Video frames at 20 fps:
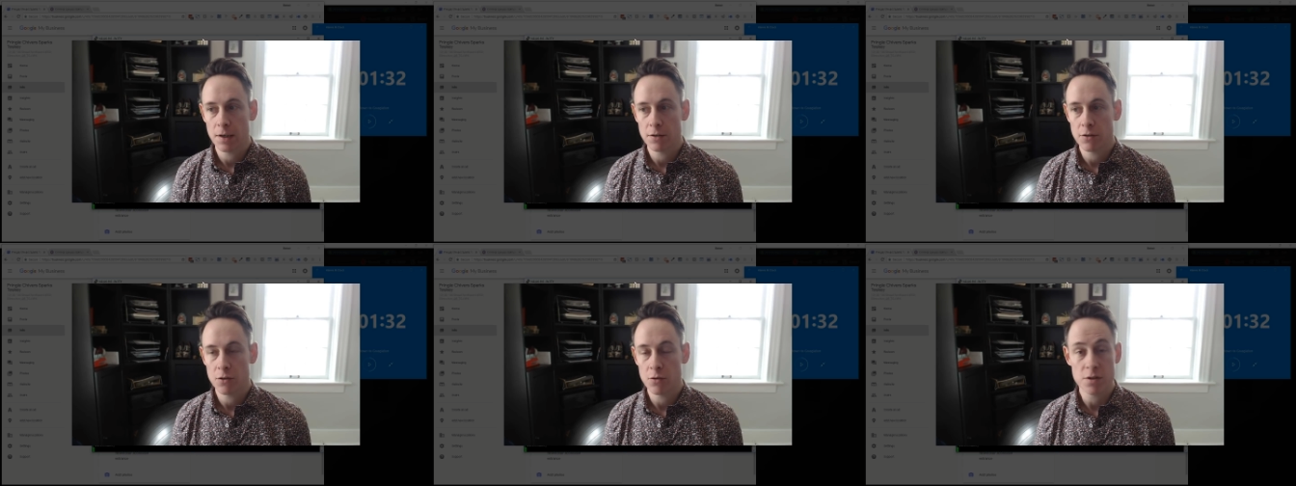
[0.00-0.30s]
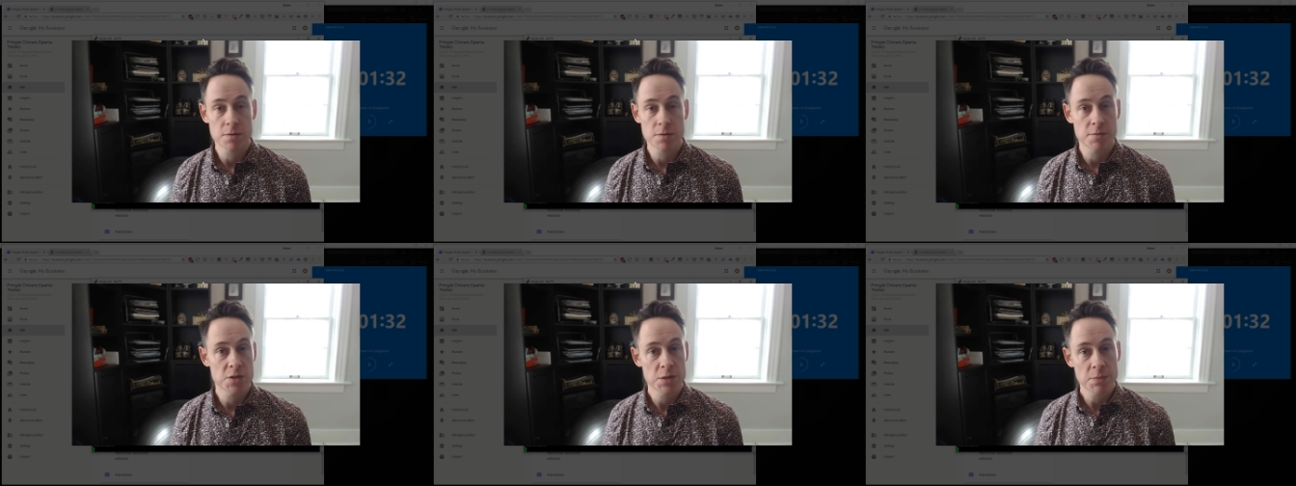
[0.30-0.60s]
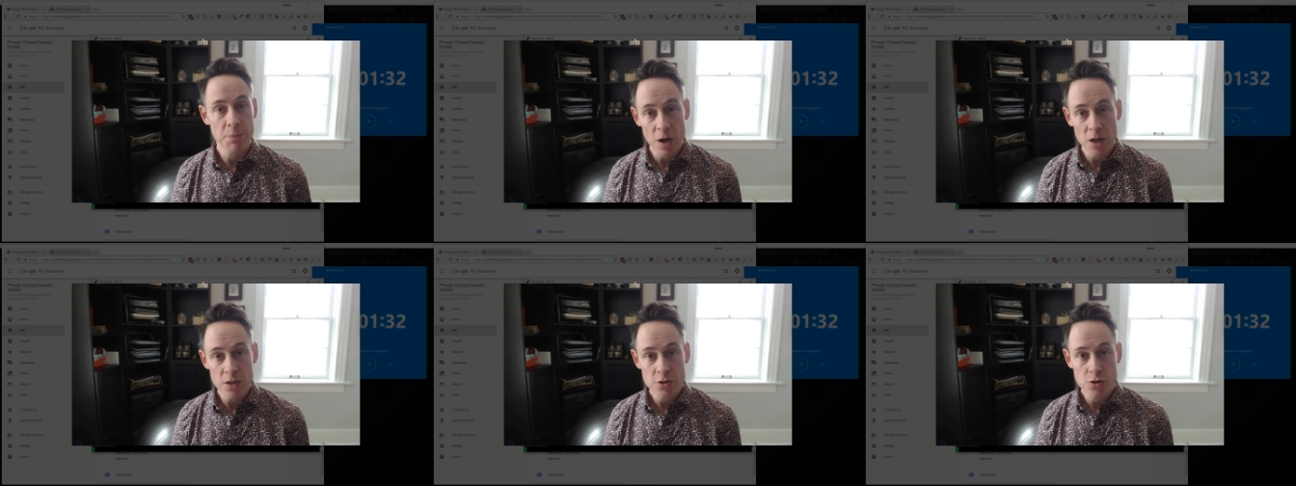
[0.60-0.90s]
doing some
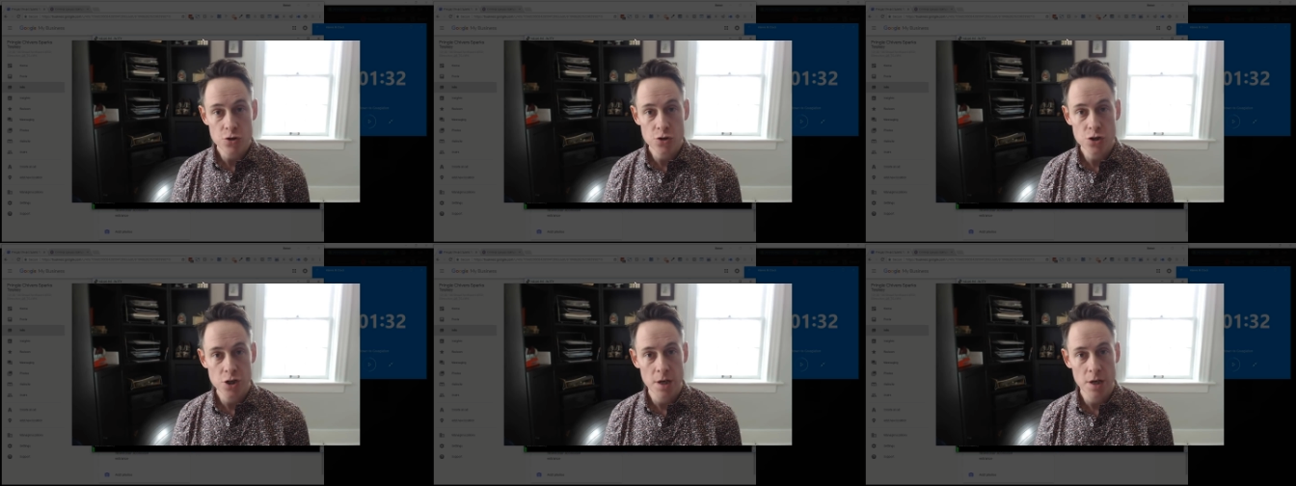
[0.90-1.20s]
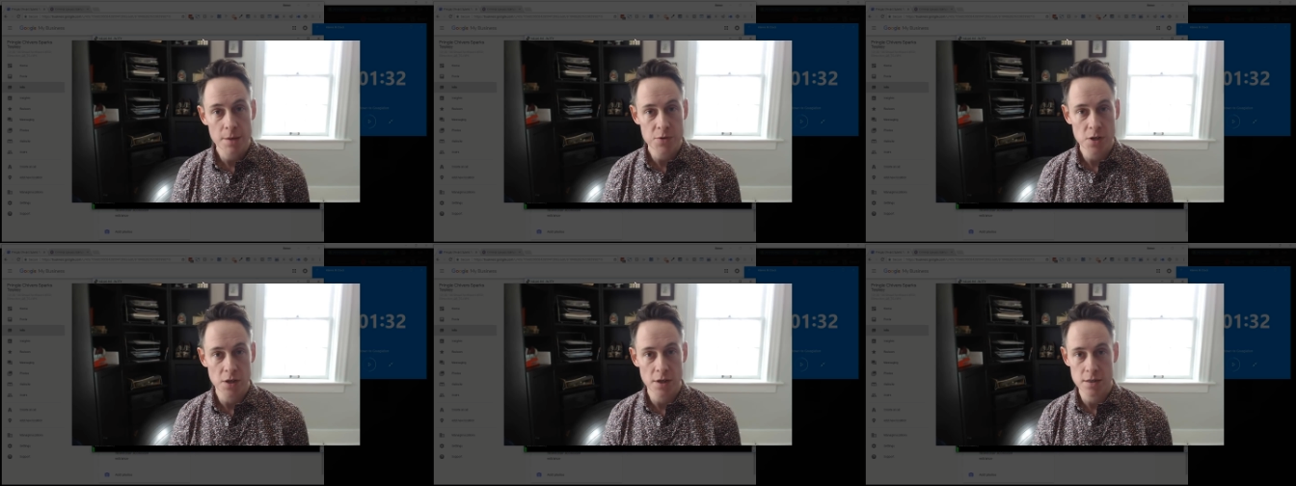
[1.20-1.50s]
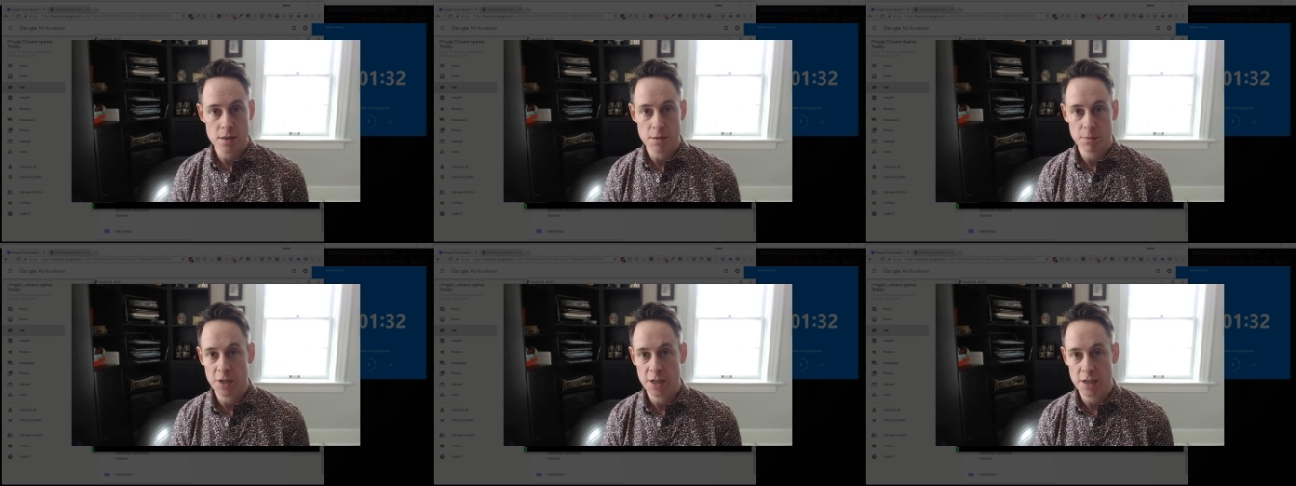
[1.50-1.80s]
sponsorships. You can
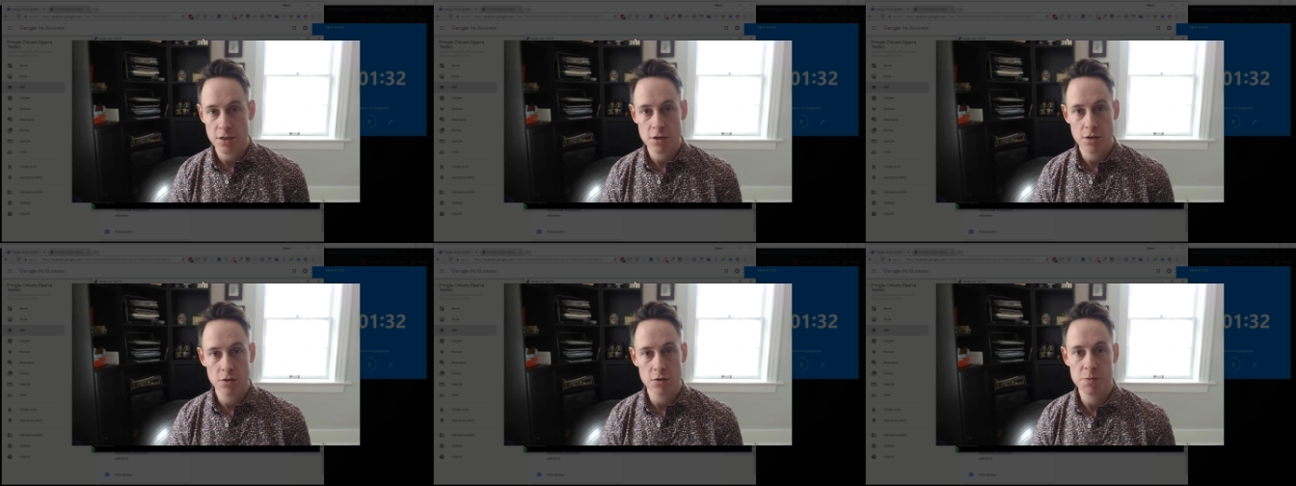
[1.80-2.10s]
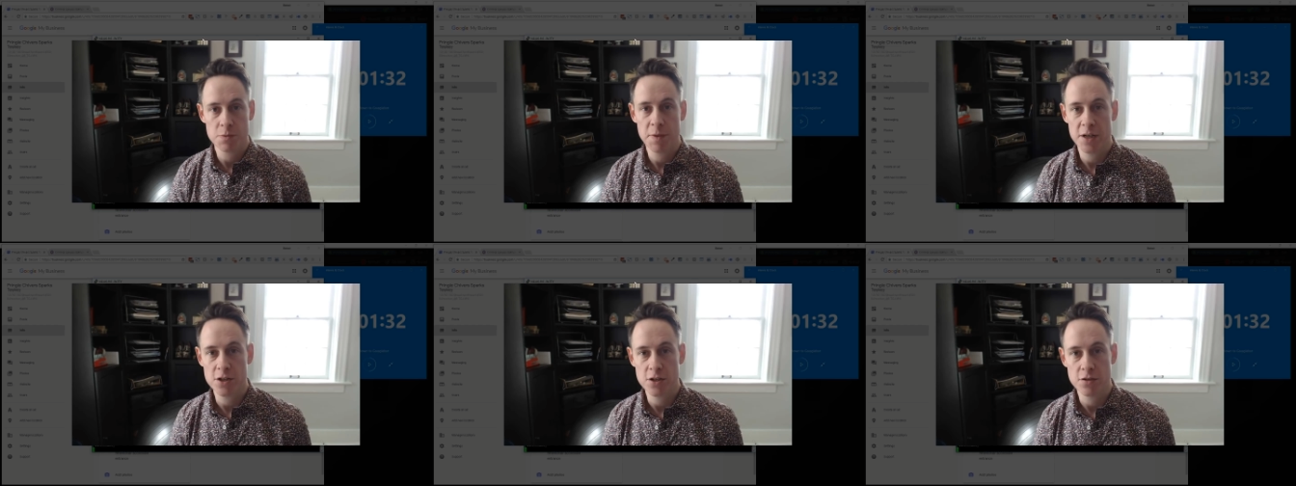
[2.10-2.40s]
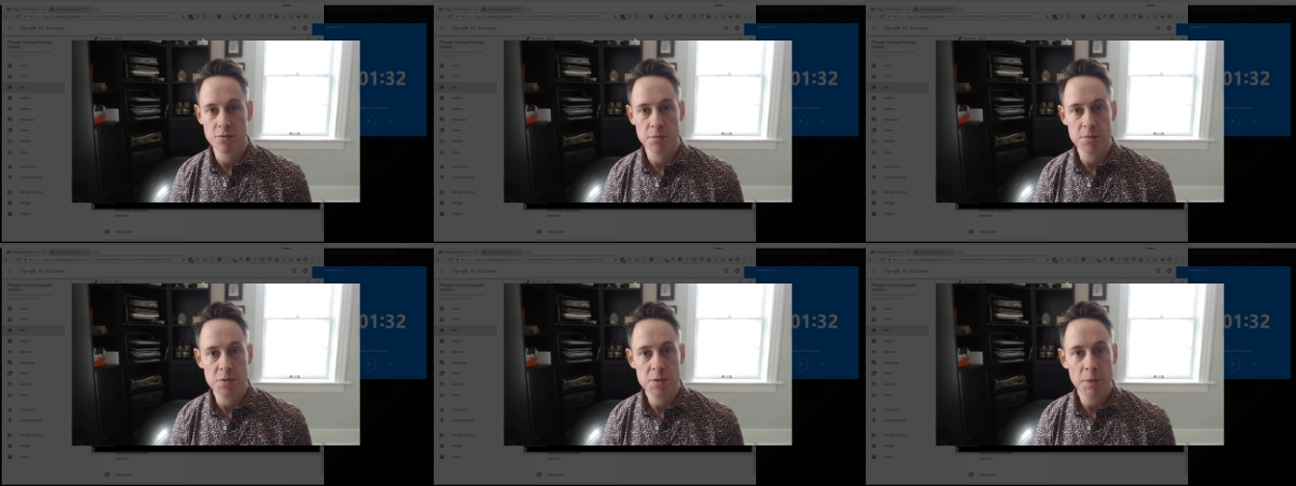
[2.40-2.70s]
get some links to those
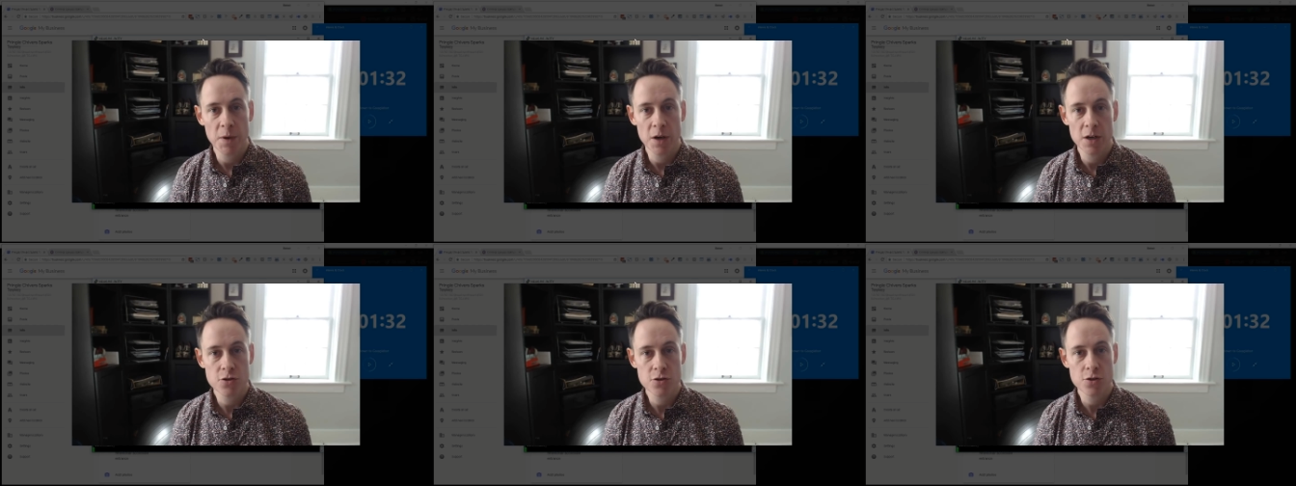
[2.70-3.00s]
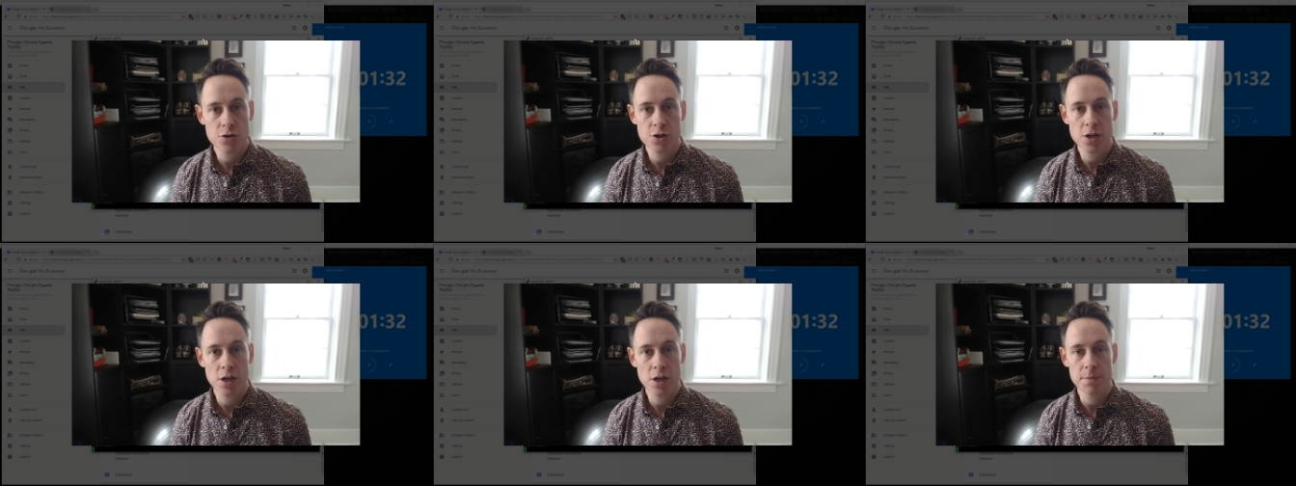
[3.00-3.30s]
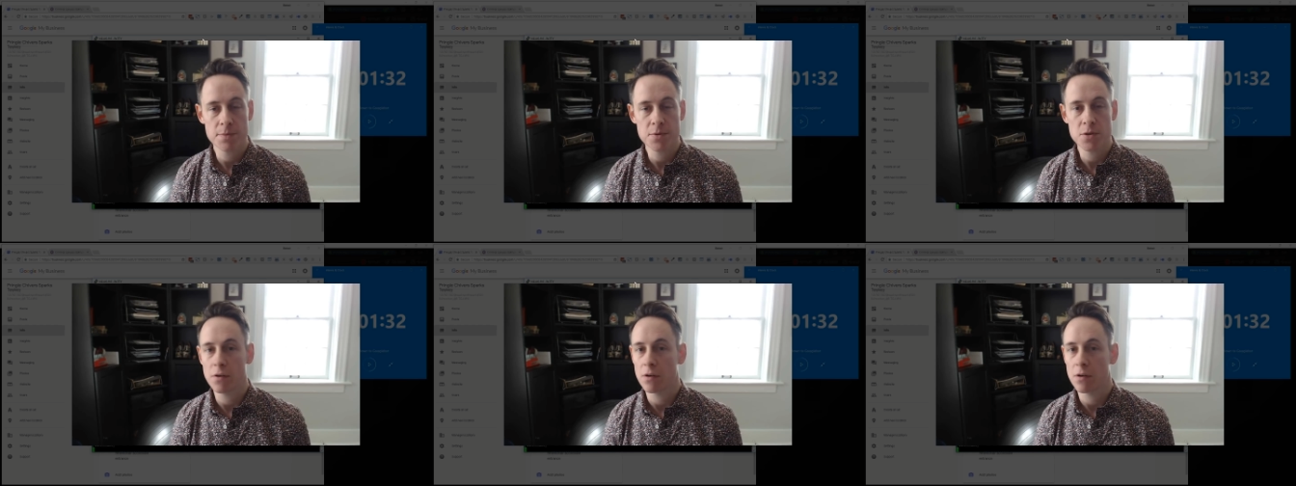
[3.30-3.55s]
pages from sponsorships.